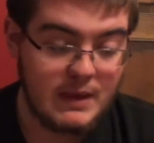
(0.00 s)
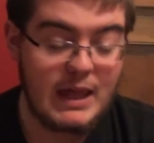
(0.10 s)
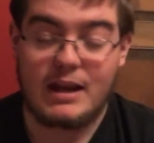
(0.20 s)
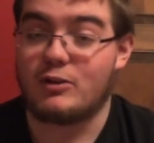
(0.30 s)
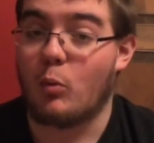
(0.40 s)

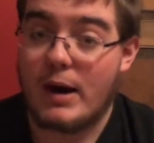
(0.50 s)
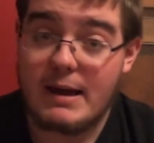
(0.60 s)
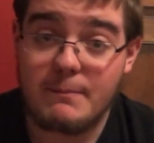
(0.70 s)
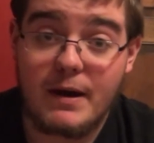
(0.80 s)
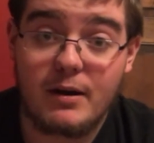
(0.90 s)
And it's
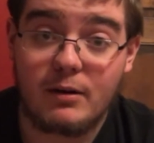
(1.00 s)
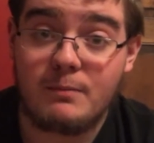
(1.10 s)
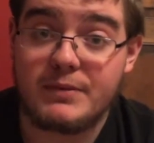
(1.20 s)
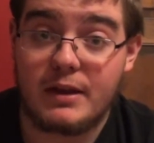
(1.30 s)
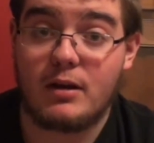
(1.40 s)
way
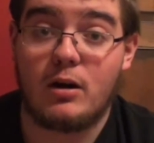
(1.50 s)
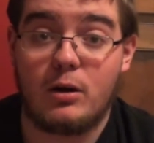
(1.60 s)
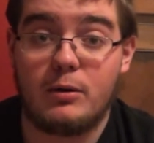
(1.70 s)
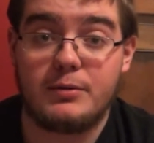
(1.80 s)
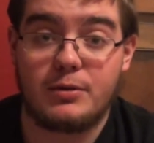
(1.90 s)
better than
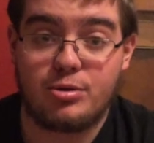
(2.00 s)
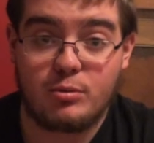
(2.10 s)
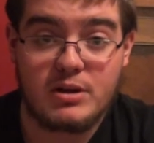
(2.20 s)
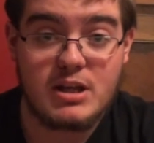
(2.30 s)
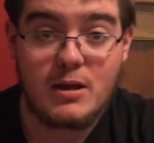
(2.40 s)
all the
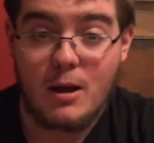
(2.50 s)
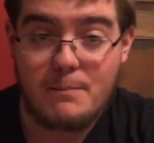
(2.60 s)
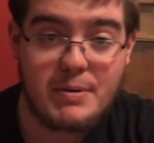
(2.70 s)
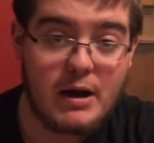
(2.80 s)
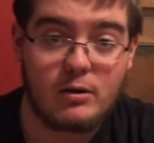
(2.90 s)
3
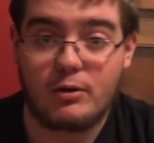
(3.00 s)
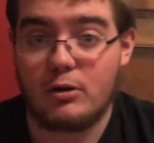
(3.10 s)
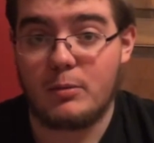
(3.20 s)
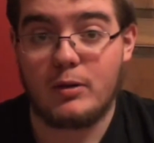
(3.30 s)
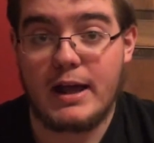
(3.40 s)

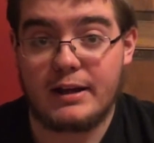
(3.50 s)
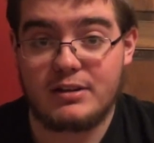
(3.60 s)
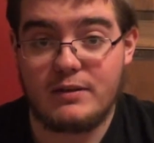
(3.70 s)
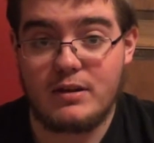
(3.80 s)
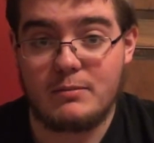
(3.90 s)
Paranormal
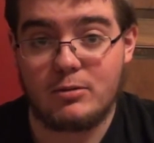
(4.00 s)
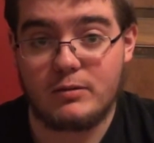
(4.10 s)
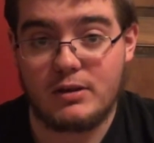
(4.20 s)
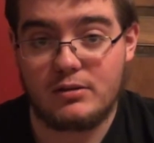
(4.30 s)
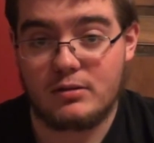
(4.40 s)
Activity
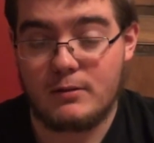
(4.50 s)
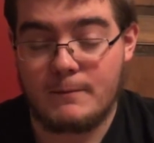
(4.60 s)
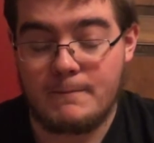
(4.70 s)
movies.